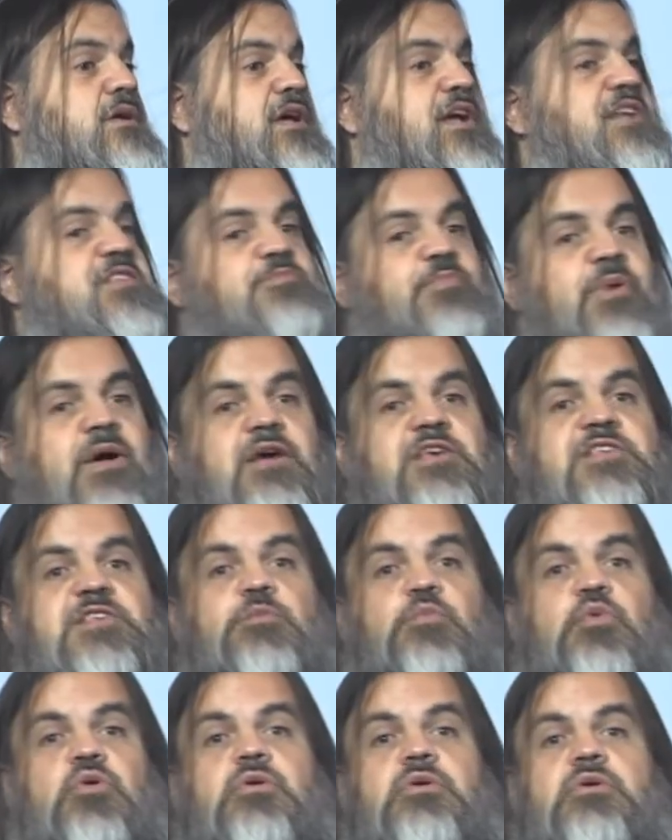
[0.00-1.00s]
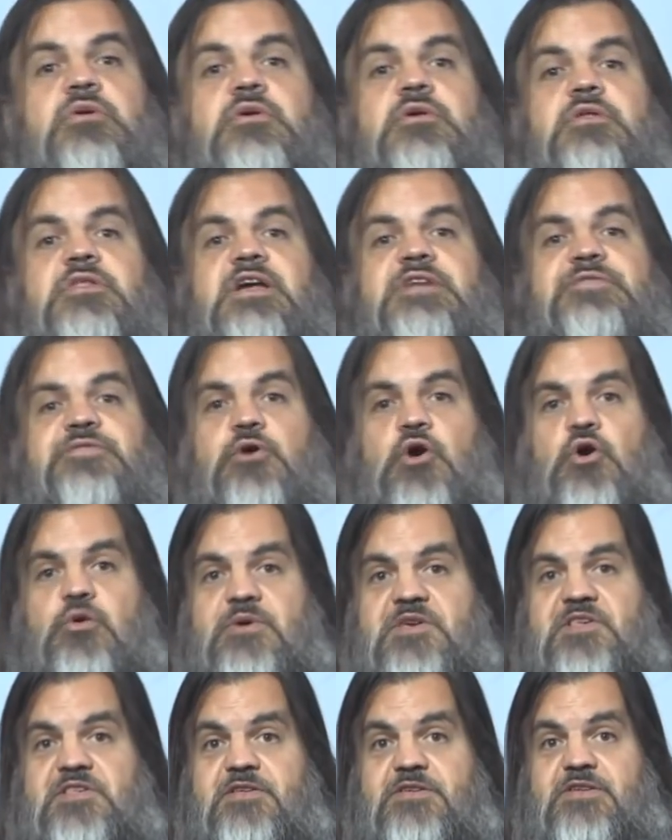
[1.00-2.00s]
It's possible that for
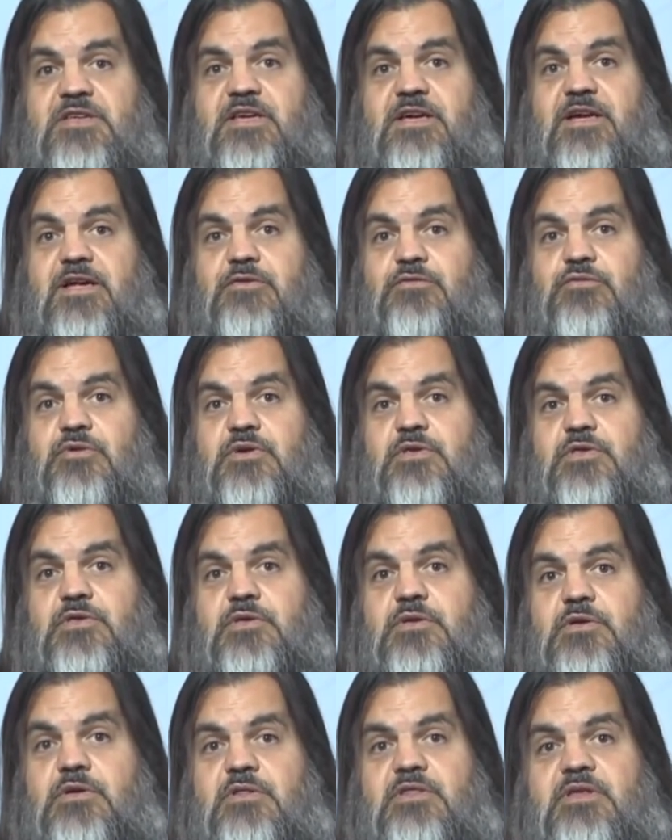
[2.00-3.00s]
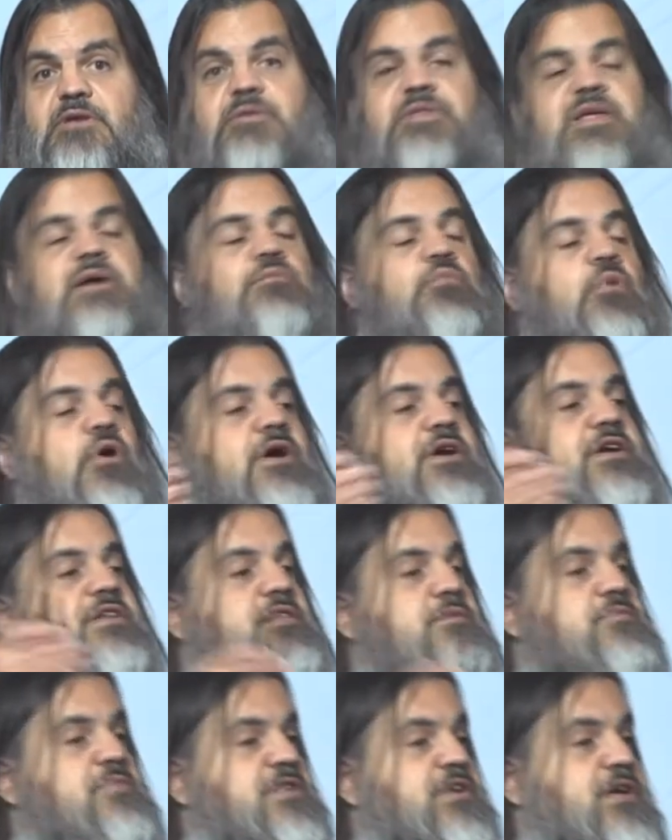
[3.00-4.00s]
OECD countries, they will now market
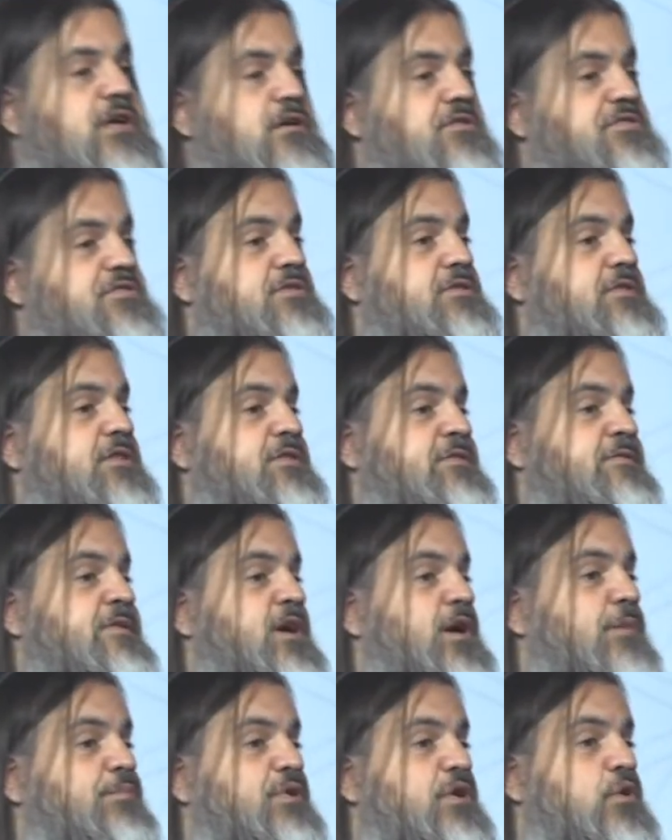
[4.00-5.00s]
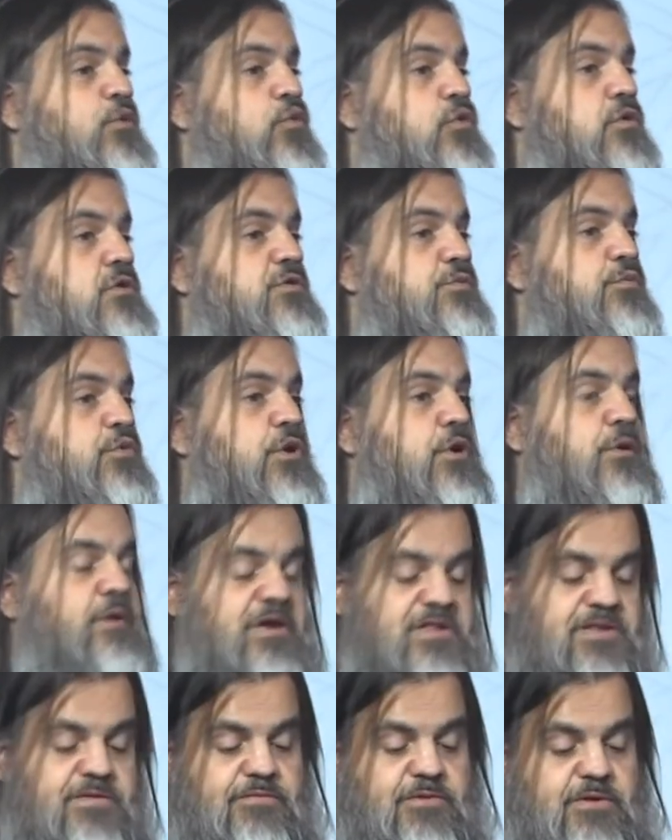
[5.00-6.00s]
themselves to the developing world more
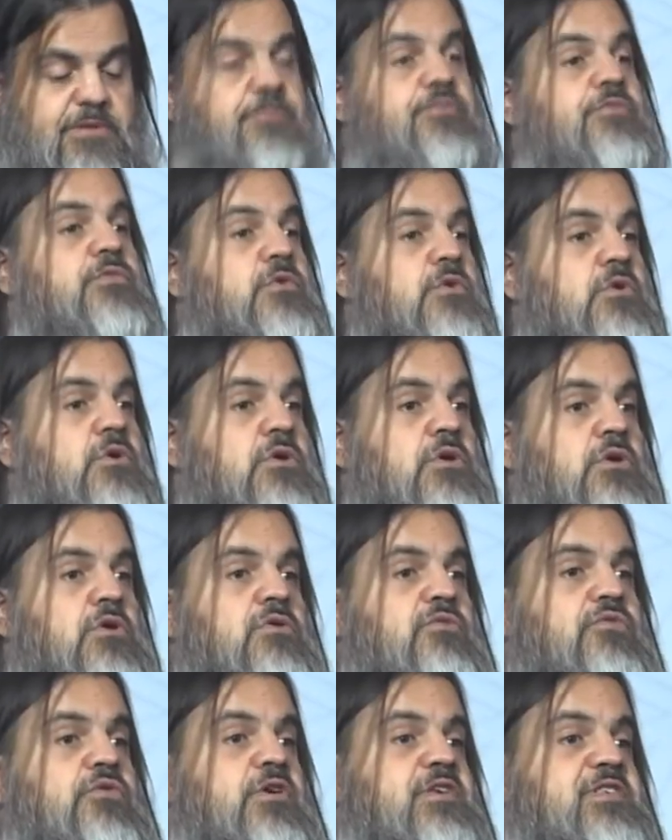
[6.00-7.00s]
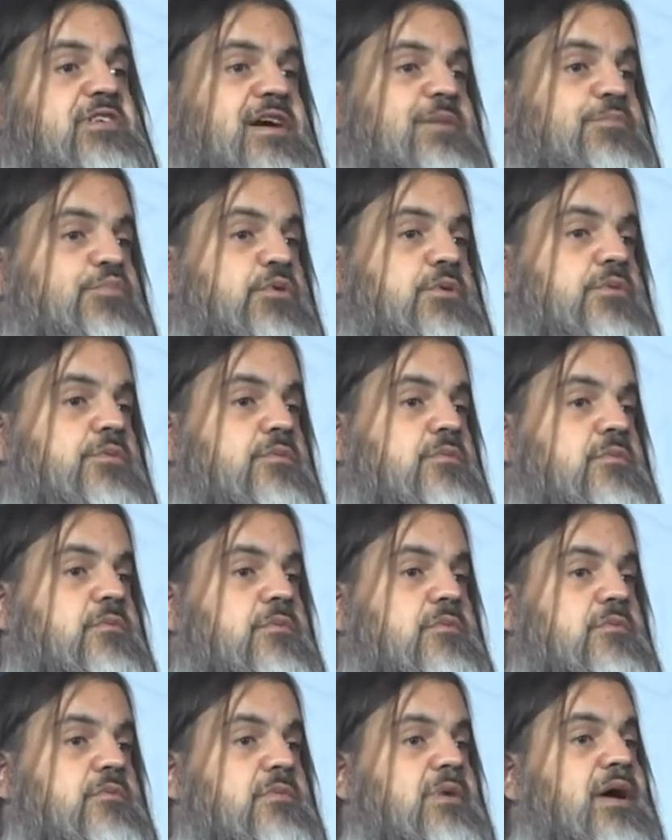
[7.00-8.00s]
aggressively. For example,
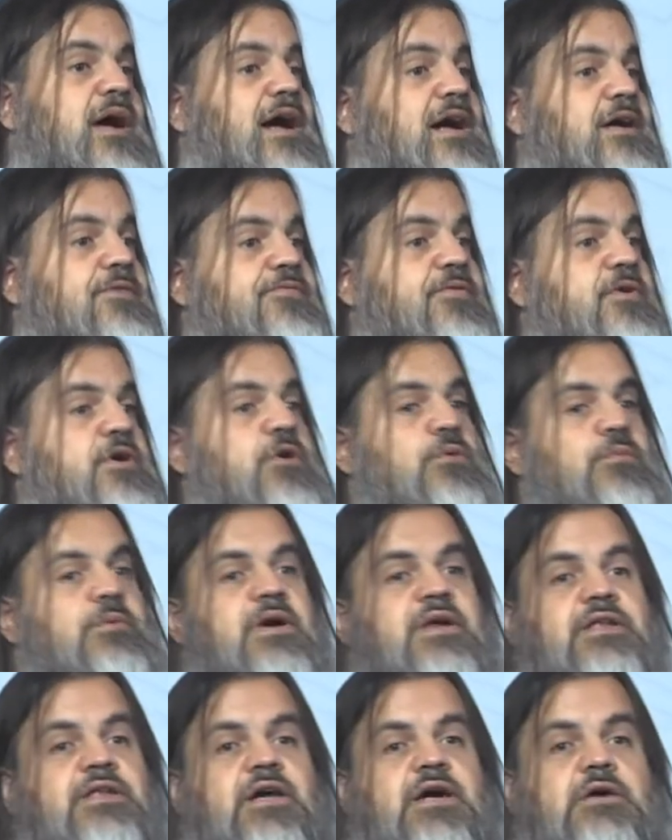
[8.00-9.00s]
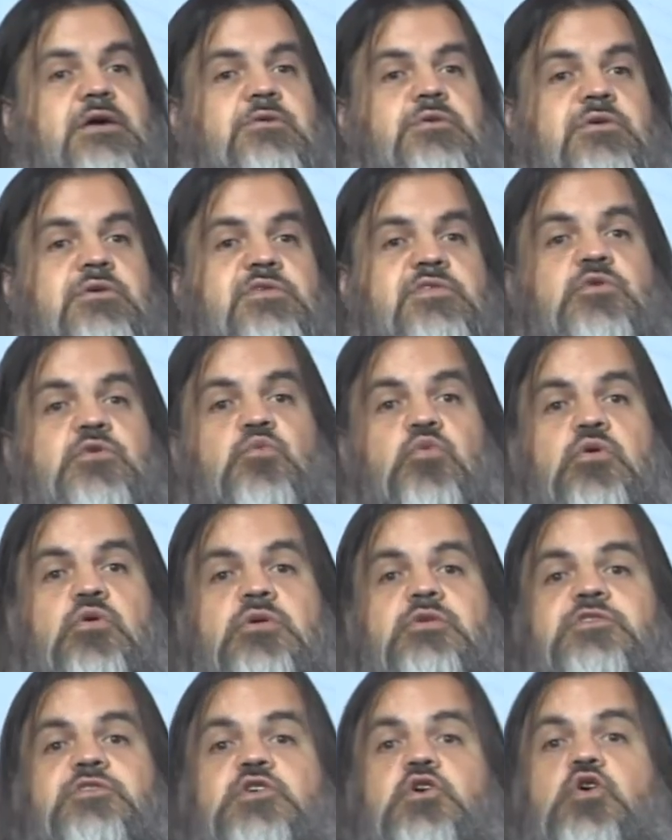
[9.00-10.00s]
Africa right now is the
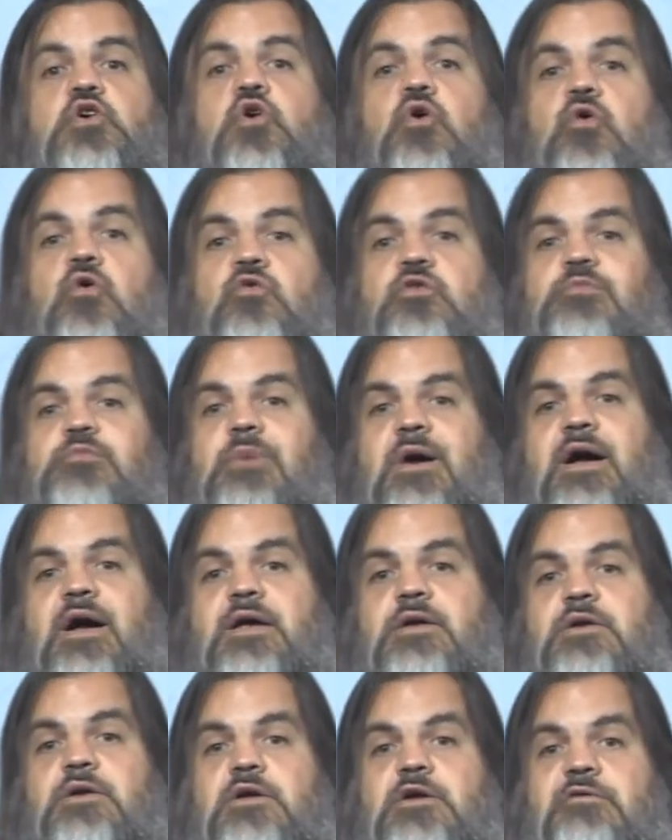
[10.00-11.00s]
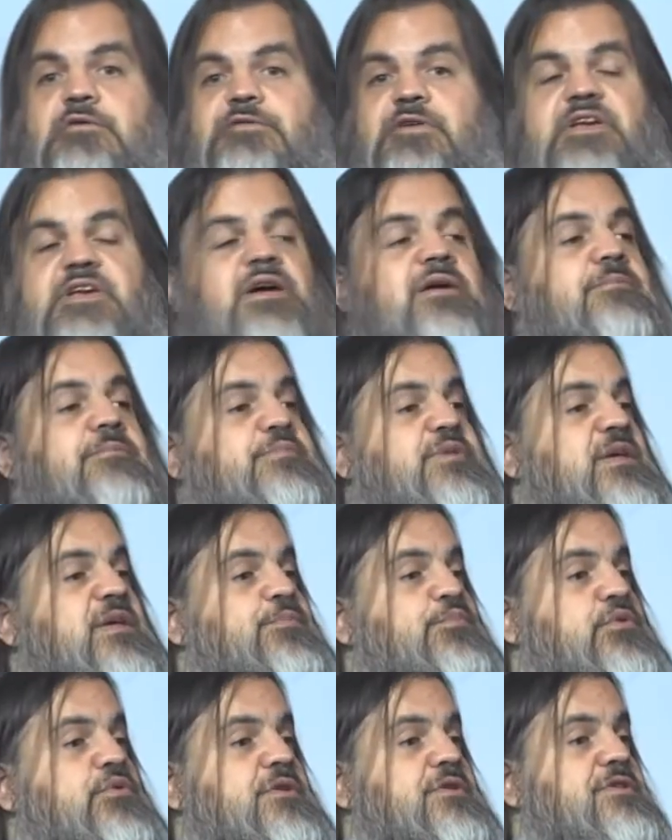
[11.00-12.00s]
world's gold mine for young
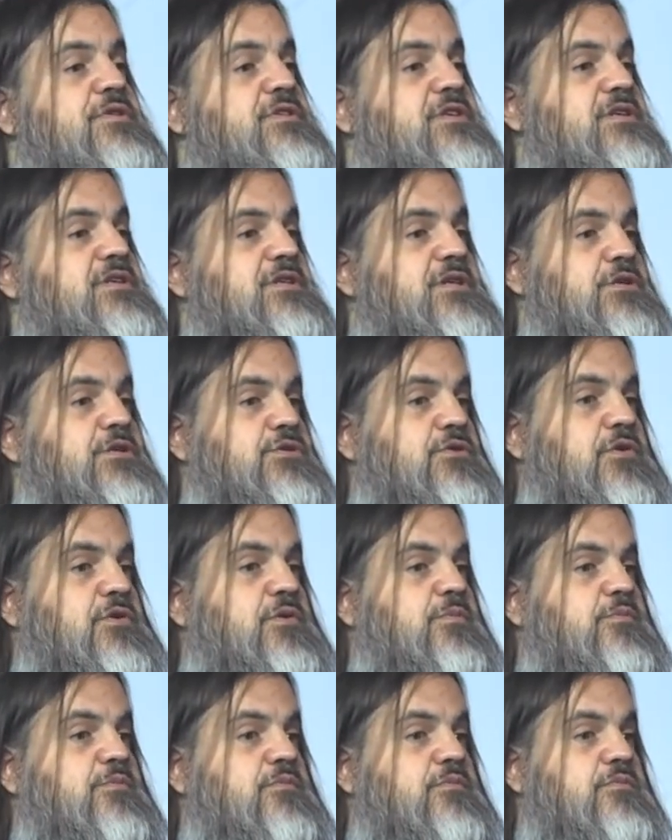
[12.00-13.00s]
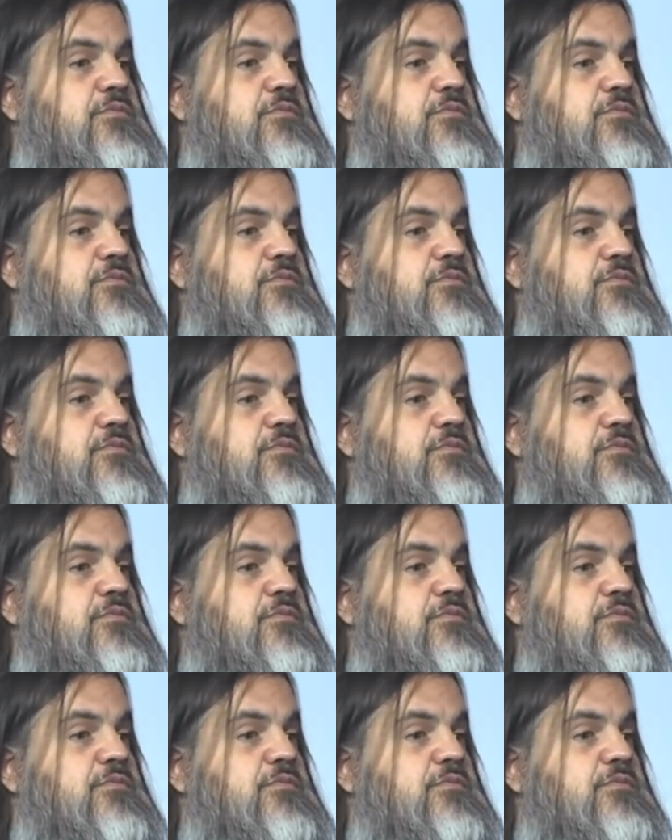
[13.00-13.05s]
people and teenagers.